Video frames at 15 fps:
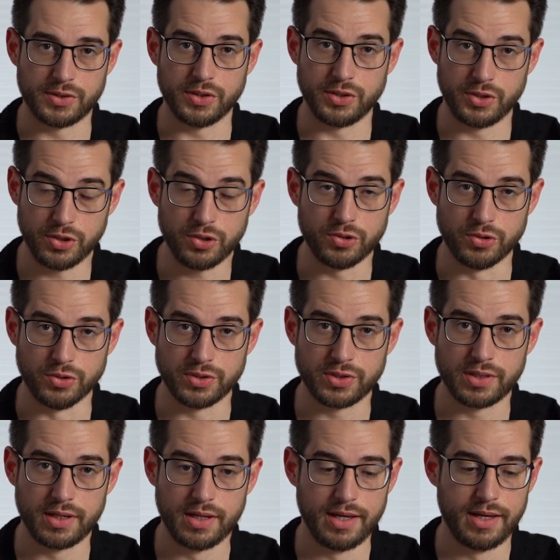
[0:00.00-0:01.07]
to
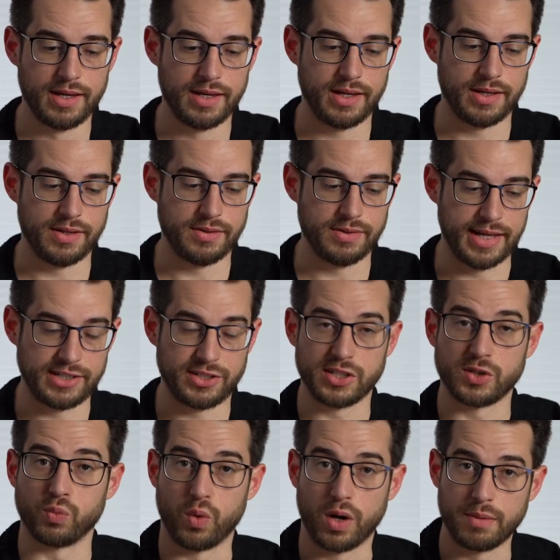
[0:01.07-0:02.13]
use. That's
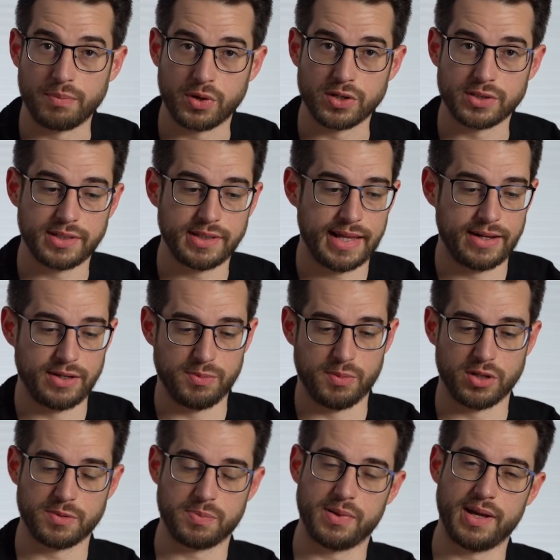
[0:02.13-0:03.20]
just one person. Then you
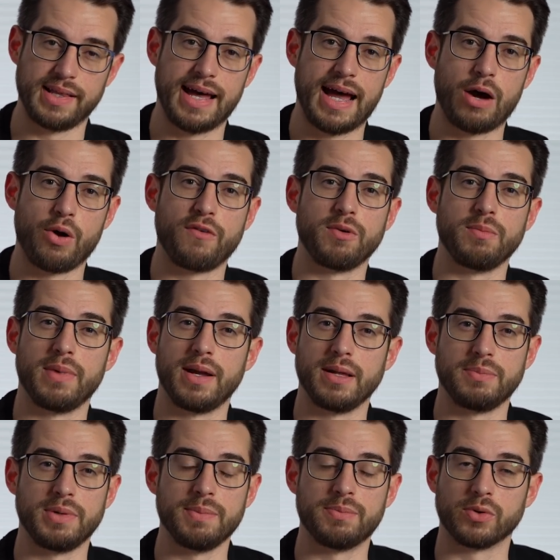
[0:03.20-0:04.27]
multiply that however
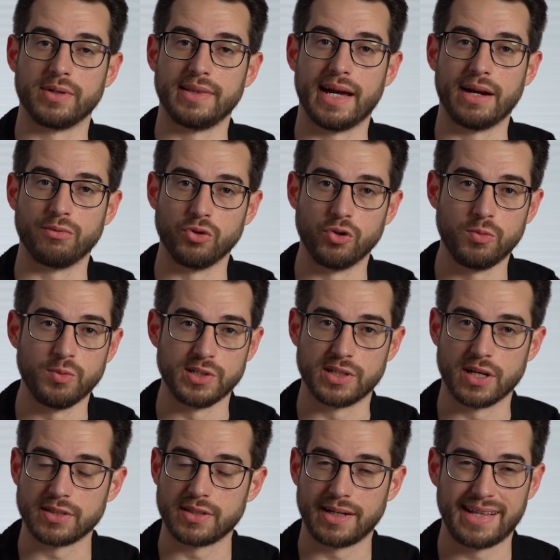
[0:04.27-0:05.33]
many people are in that room
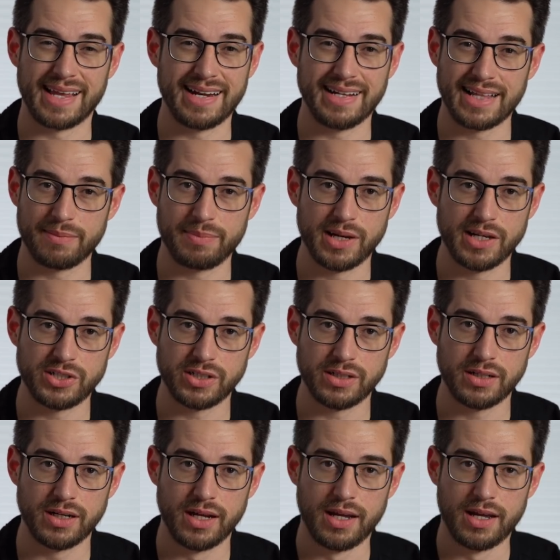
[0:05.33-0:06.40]
resuscitating that
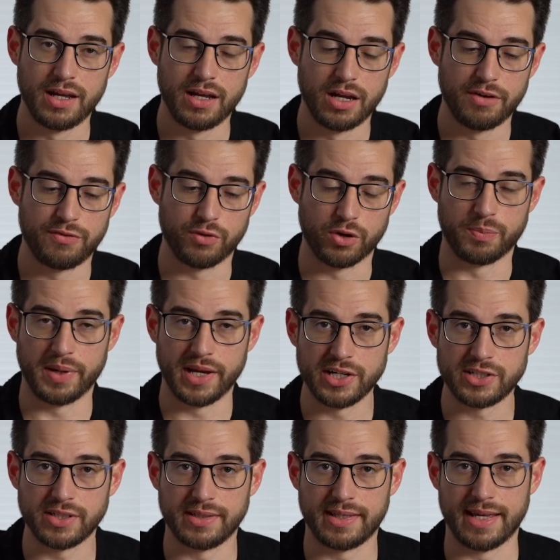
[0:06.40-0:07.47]
patient for a
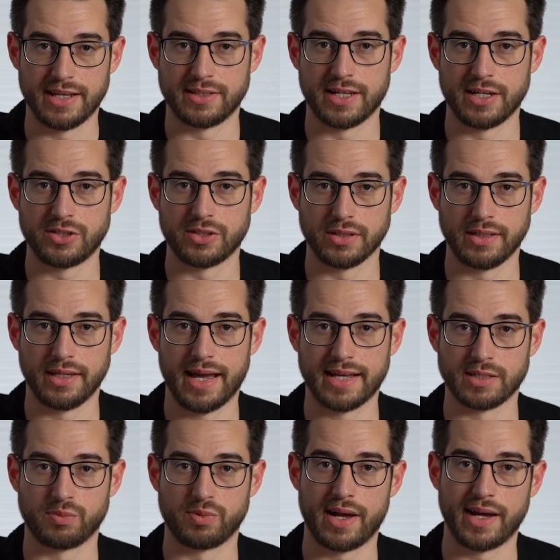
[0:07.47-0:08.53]
patient that essentially
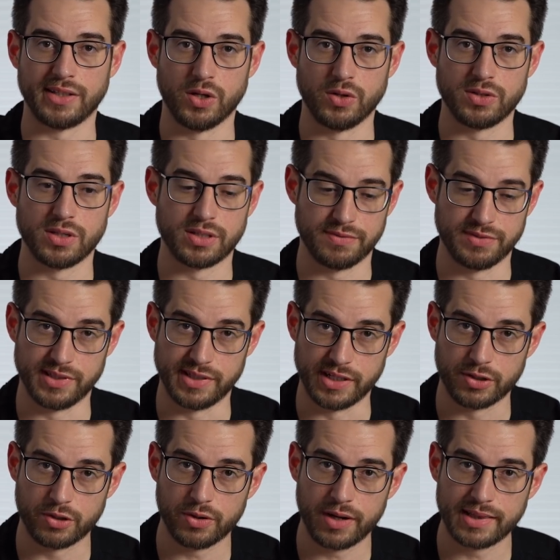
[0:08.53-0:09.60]
has a prognosis of
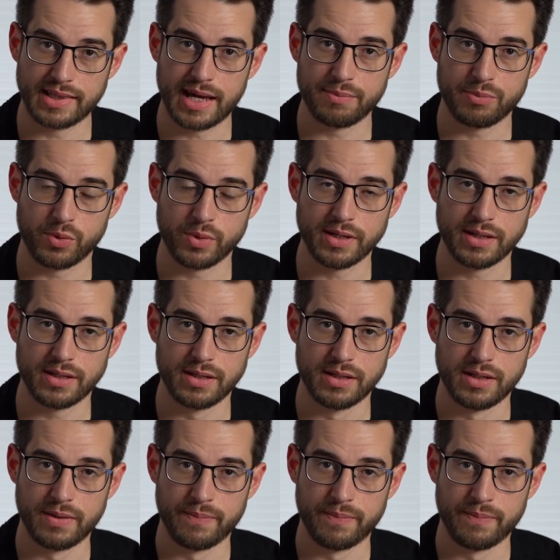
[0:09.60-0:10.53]
0 at that point.